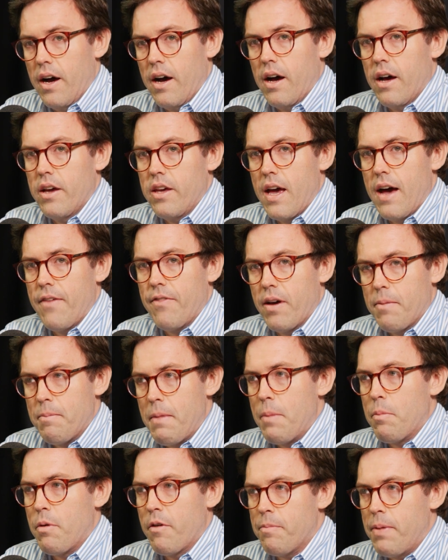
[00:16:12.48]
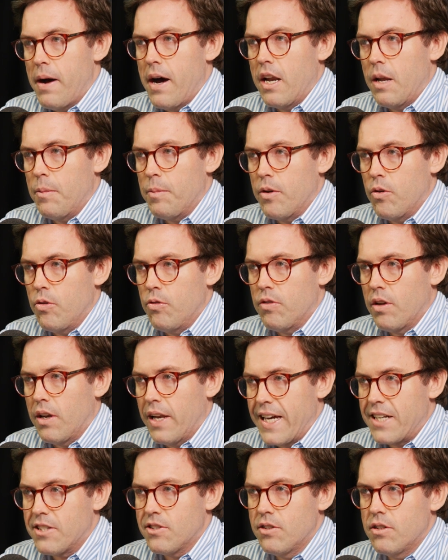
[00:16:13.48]
you have a member of parliament who's
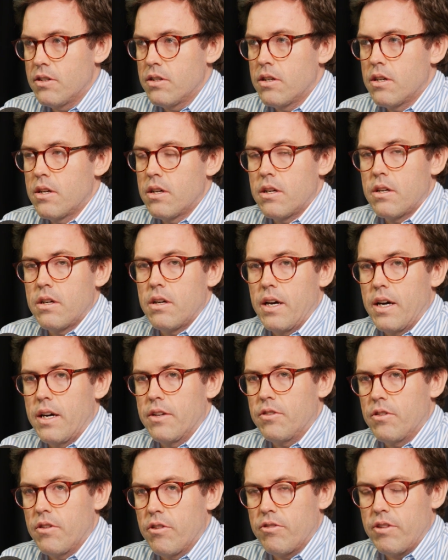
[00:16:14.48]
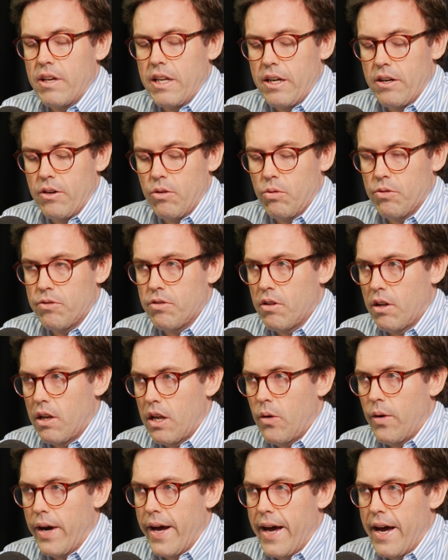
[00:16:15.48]
elected to the Senate or to the
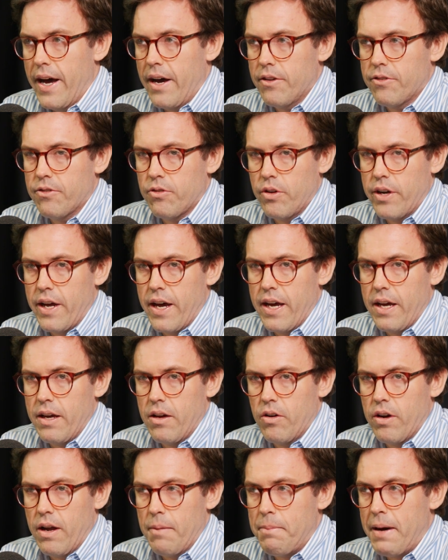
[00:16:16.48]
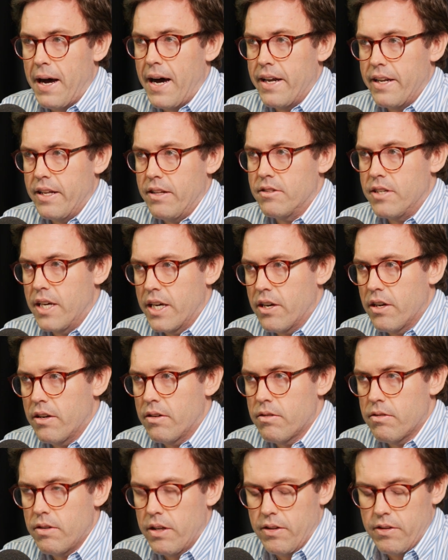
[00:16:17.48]
lower house on a party ticket,
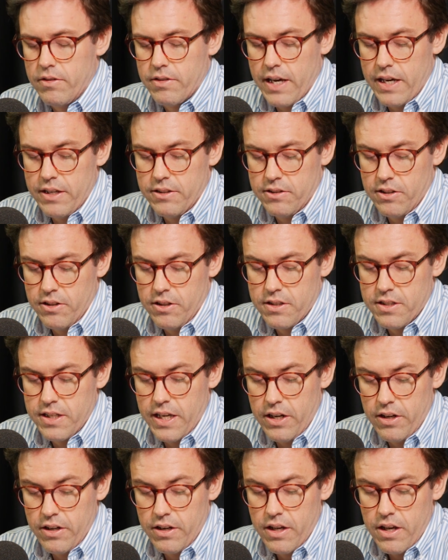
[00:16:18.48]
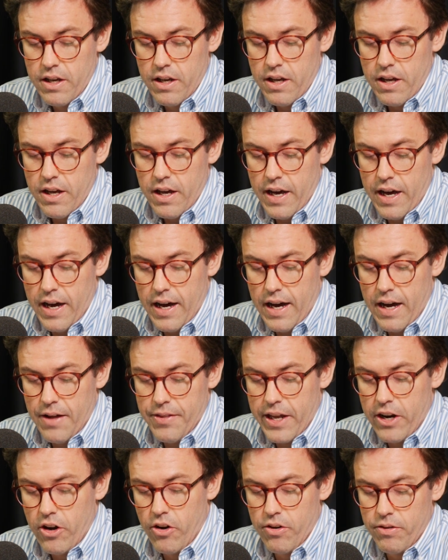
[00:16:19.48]
in this case to the Senate.
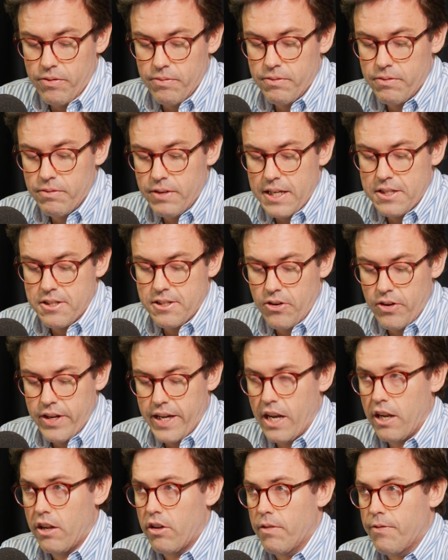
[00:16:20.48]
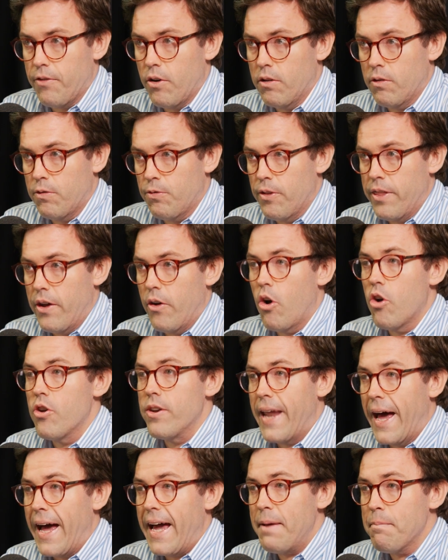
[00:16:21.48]
They don't necessarily get a lot of votes for their own
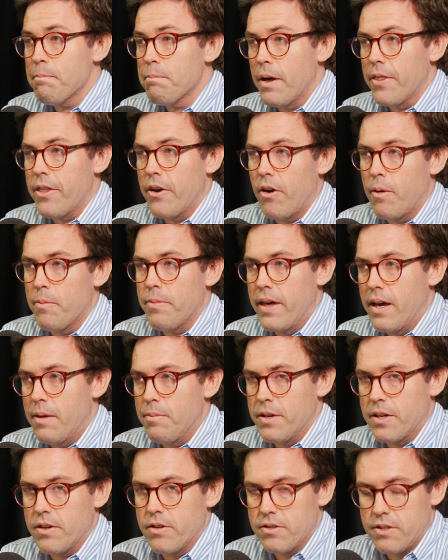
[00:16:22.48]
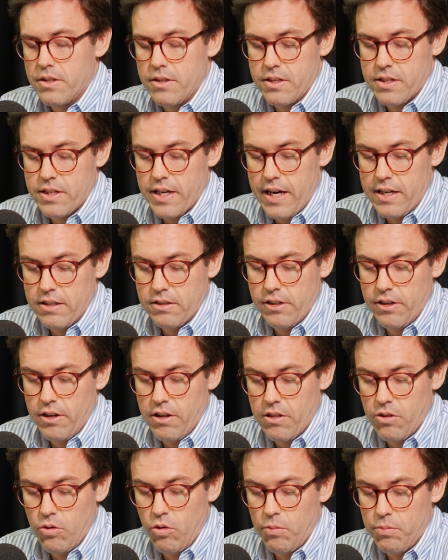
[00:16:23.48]
name, but they're up there because in this case Lydia
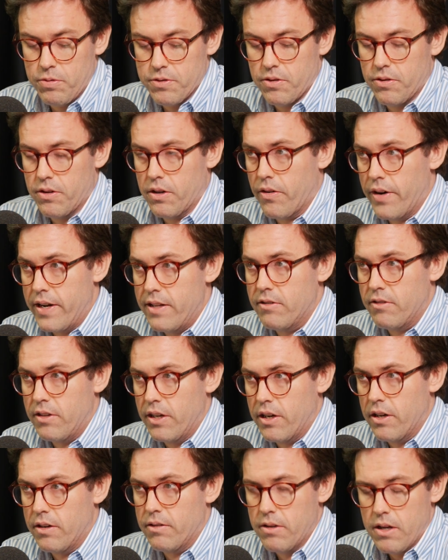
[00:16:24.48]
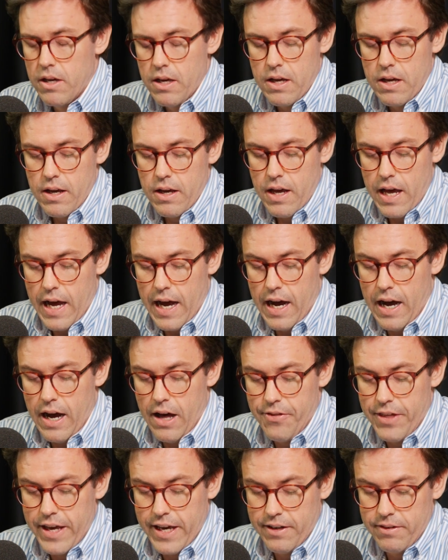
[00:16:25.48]
Thorpe was on the Greens ticket.
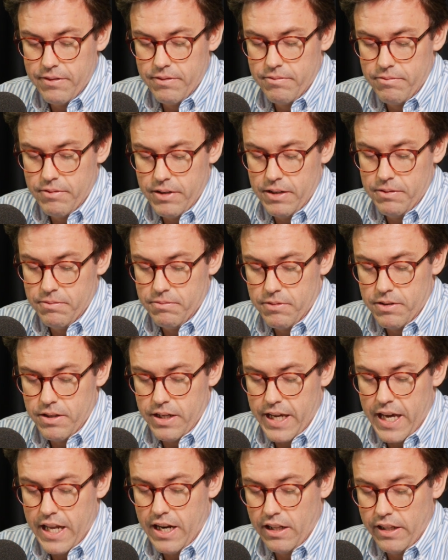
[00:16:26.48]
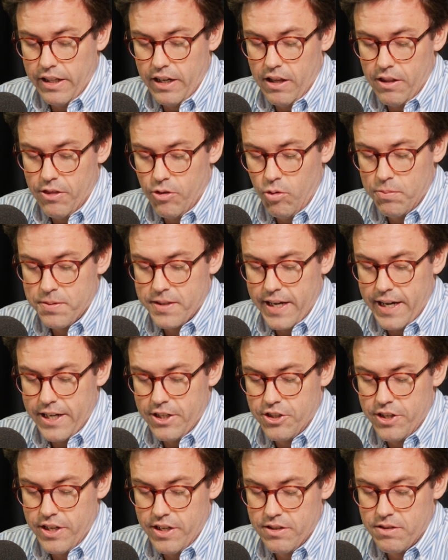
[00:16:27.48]
Then in Lydia Thorpe's case,
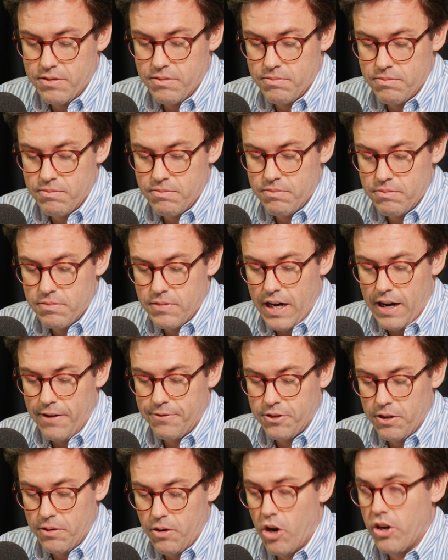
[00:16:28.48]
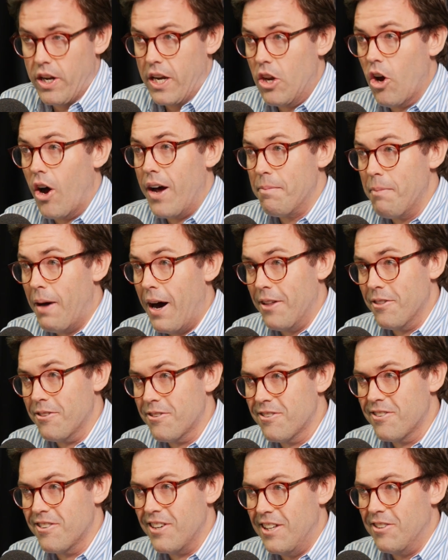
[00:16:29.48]
she's after only 9
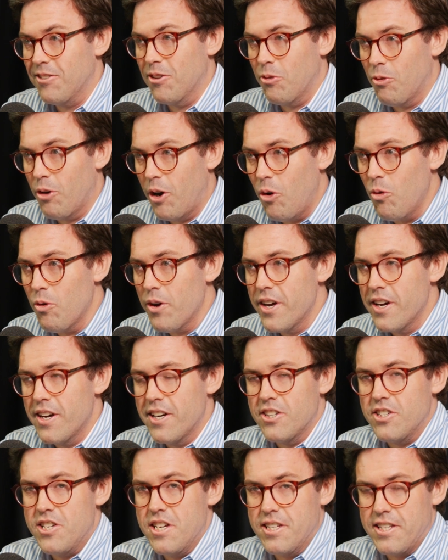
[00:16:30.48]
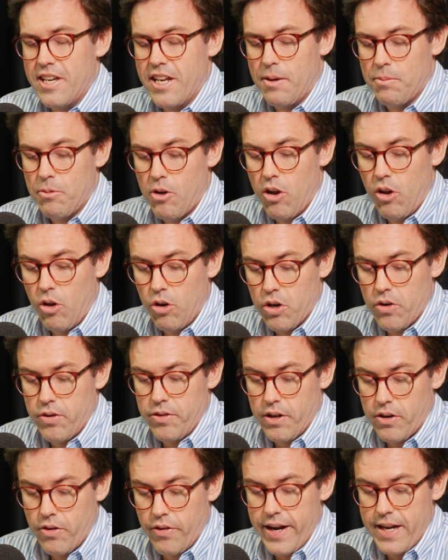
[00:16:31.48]
months into the role, she said, I'm no longer in
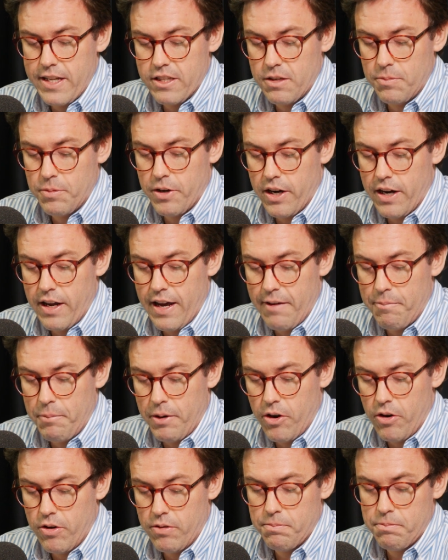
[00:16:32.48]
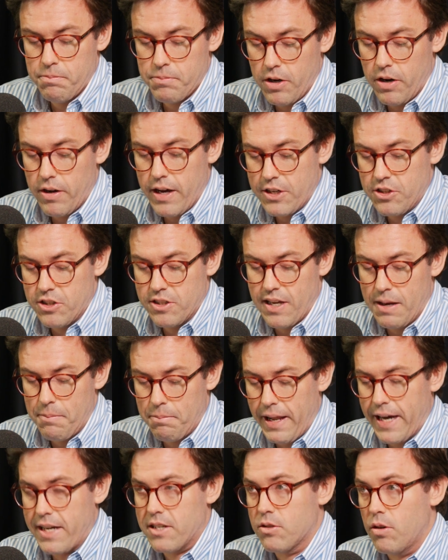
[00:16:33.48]
the Greens. I'm going to have my own, as you say,
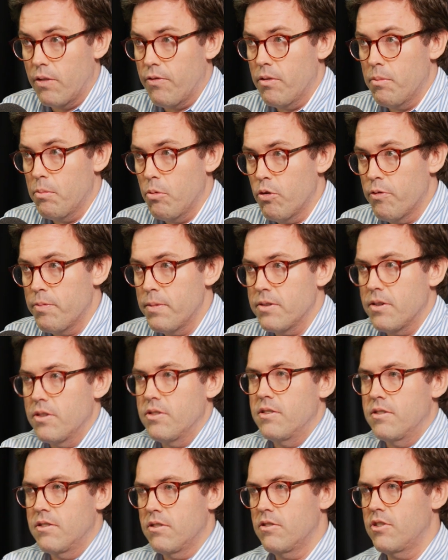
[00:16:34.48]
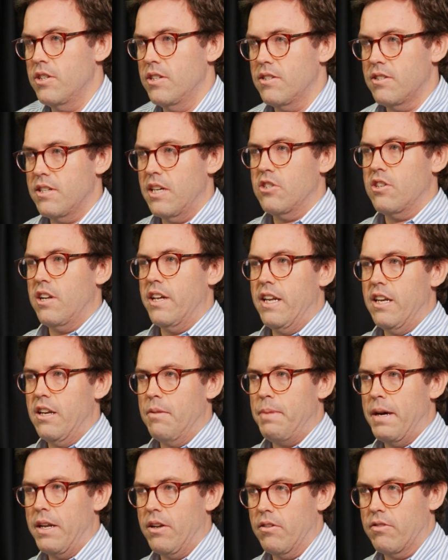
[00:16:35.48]
black sovereign movement. So she's essentially
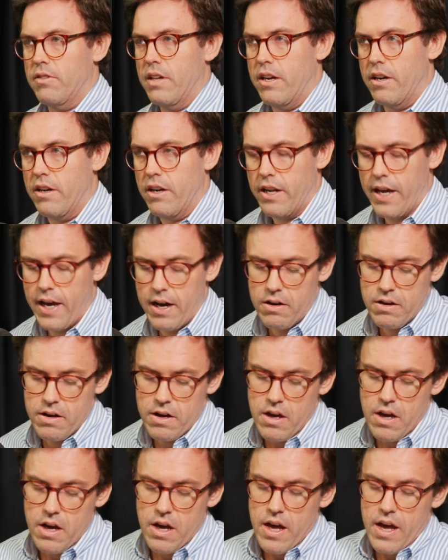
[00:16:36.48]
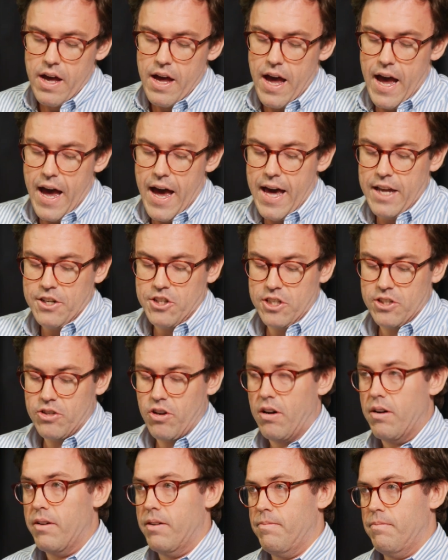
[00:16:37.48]
independent senator now, and she's
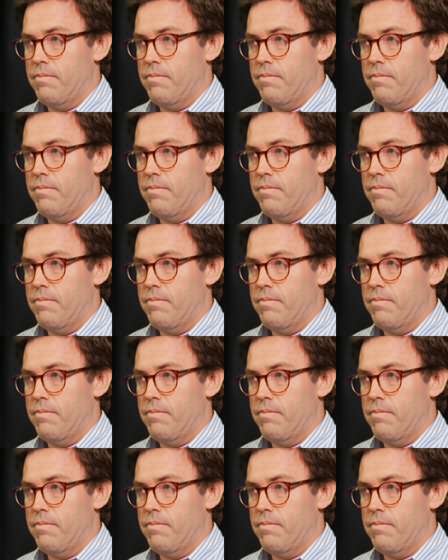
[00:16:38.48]
got